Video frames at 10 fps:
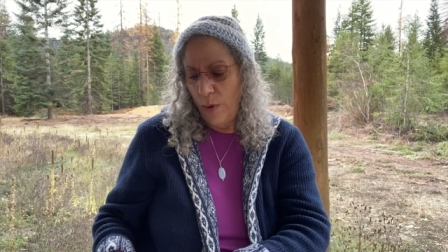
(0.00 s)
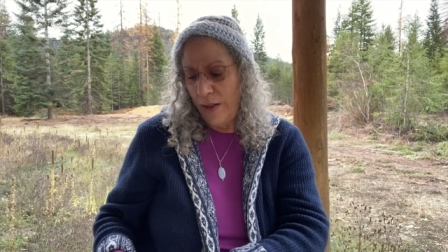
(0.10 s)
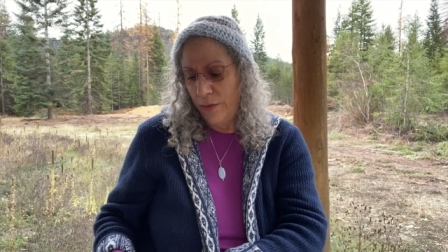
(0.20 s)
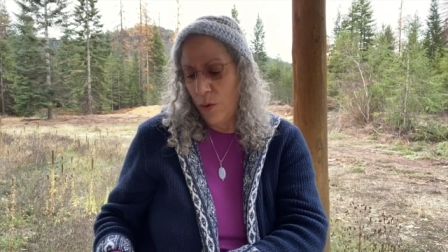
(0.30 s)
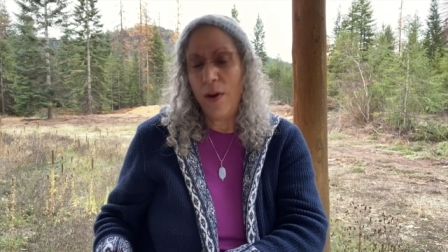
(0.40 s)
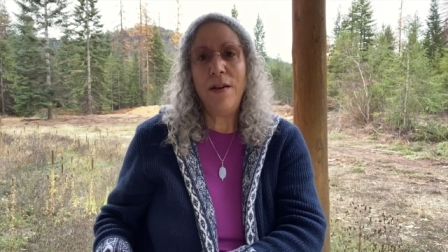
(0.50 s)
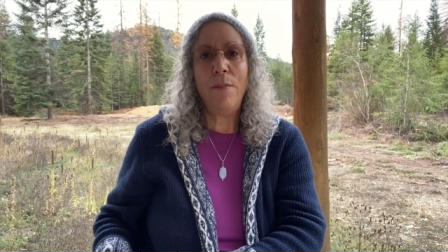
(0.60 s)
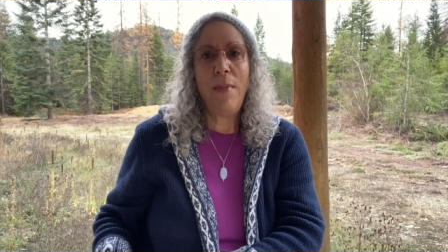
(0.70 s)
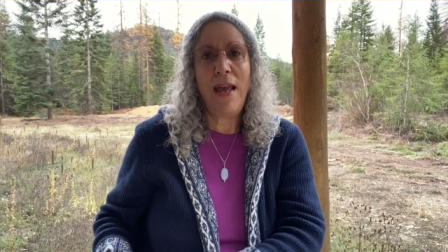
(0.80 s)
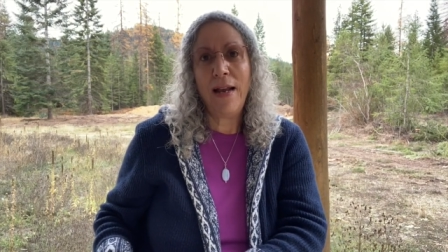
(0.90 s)
is going to
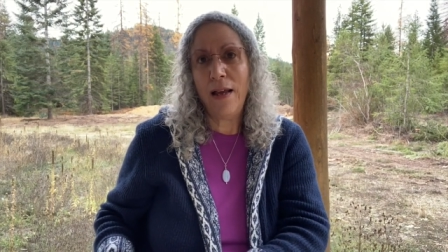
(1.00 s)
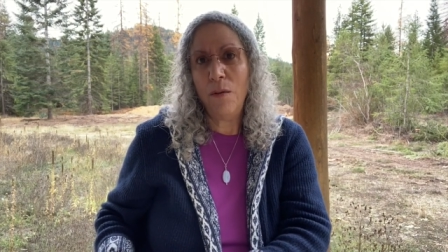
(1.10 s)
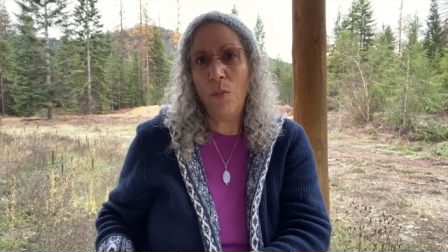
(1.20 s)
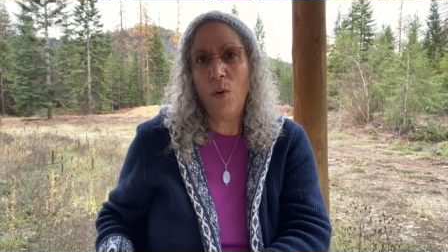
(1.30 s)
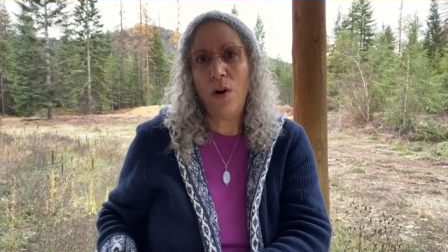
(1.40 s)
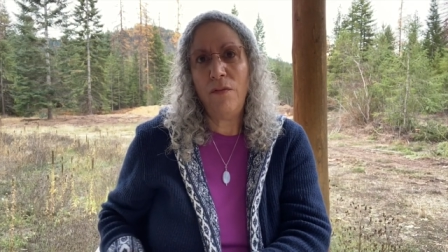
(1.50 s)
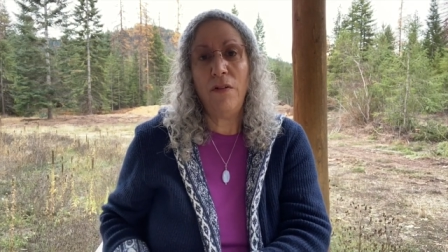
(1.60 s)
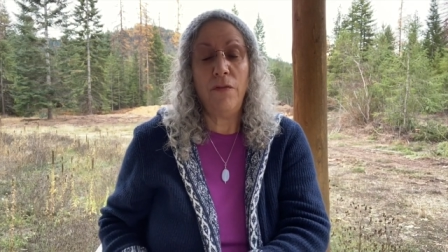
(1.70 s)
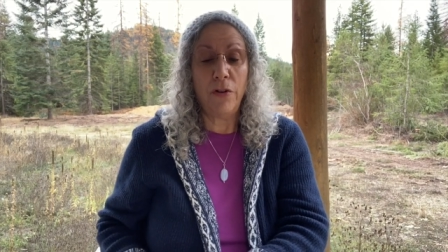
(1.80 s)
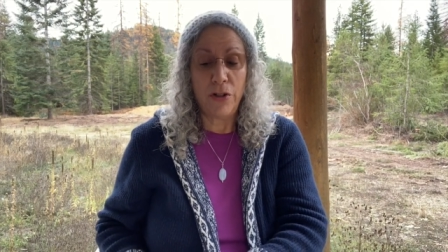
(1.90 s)
make it more of
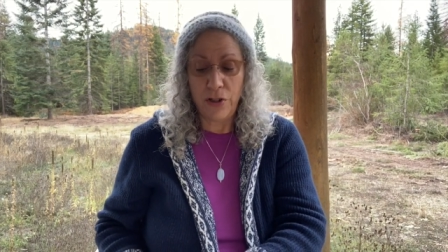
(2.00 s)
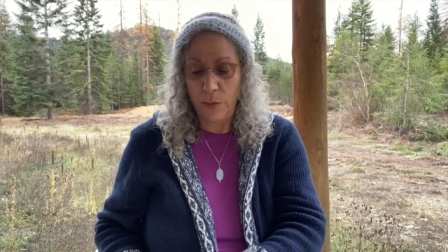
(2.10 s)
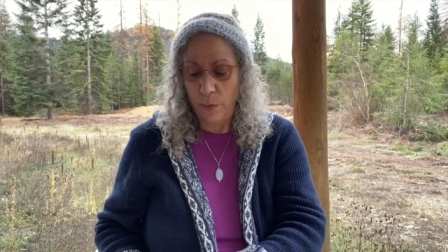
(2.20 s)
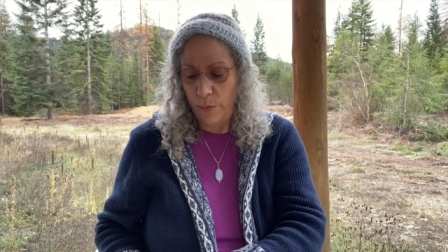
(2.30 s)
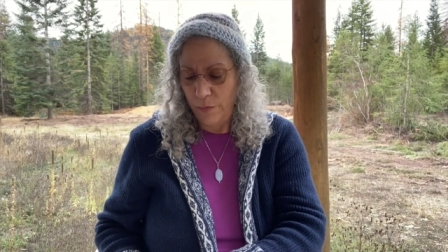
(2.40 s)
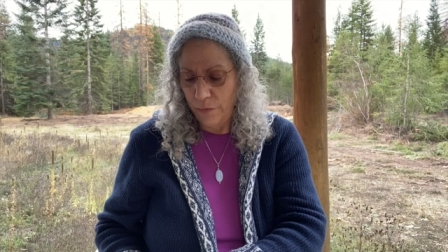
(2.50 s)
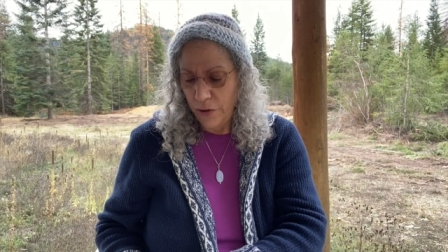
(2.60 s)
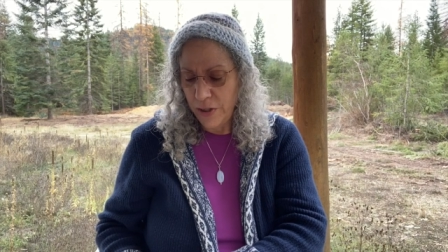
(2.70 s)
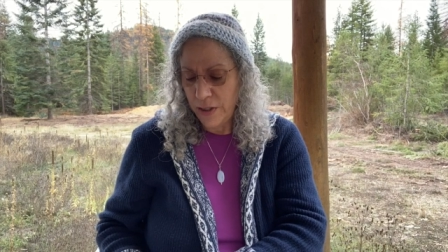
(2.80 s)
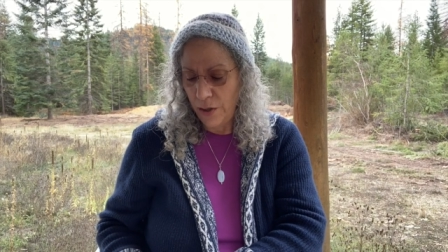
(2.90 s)
a versatile,
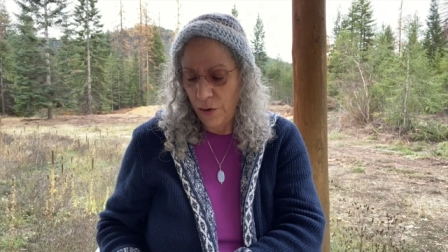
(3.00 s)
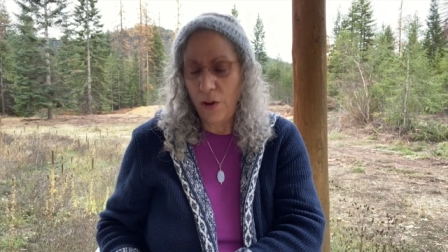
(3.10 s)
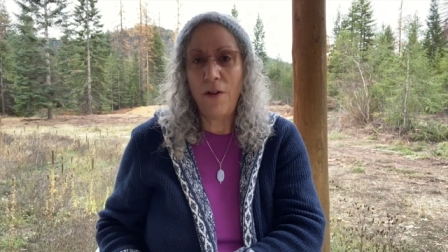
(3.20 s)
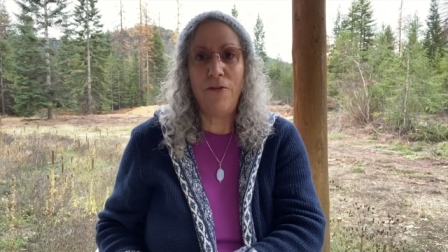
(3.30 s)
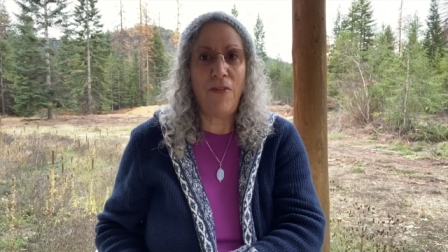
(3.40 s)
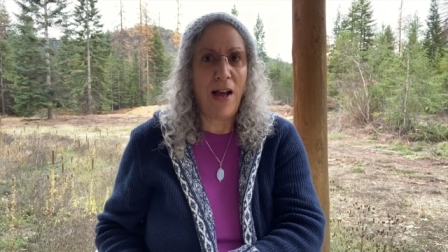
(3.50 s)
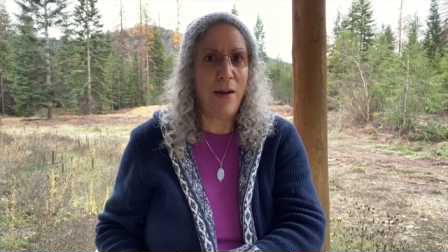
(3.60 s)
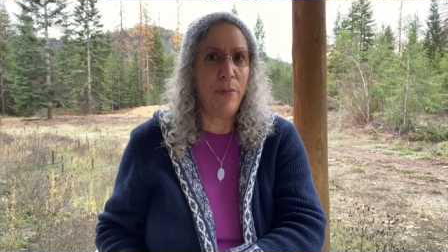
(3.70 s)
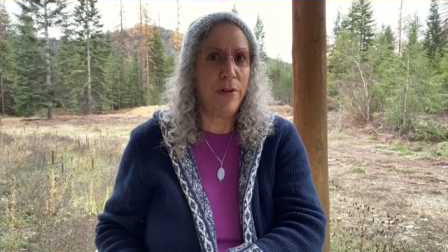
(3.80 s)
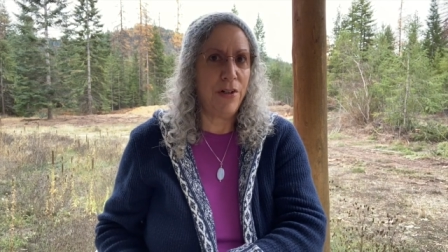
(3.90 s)
versatile
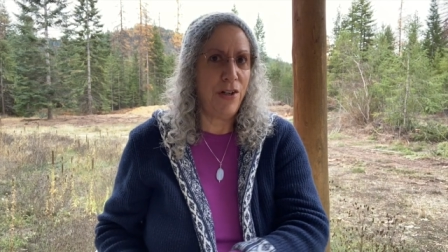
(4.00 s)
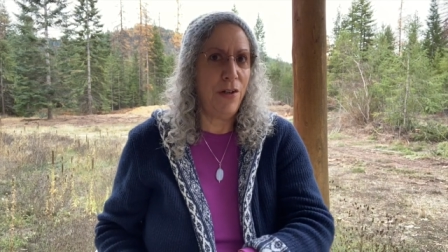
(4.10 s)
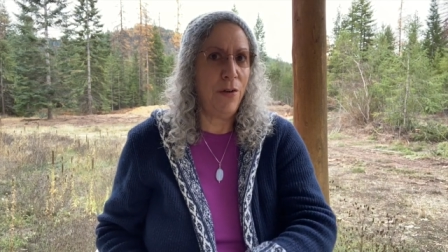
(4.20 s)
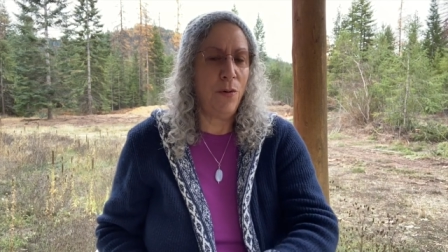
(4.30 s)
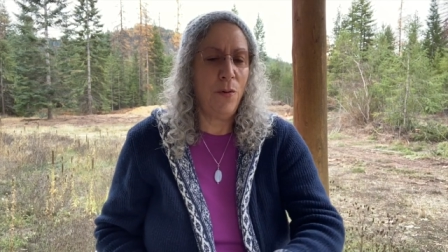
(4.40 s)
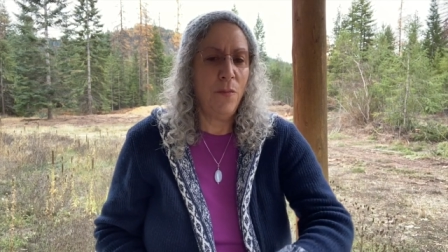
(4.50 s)
fiber too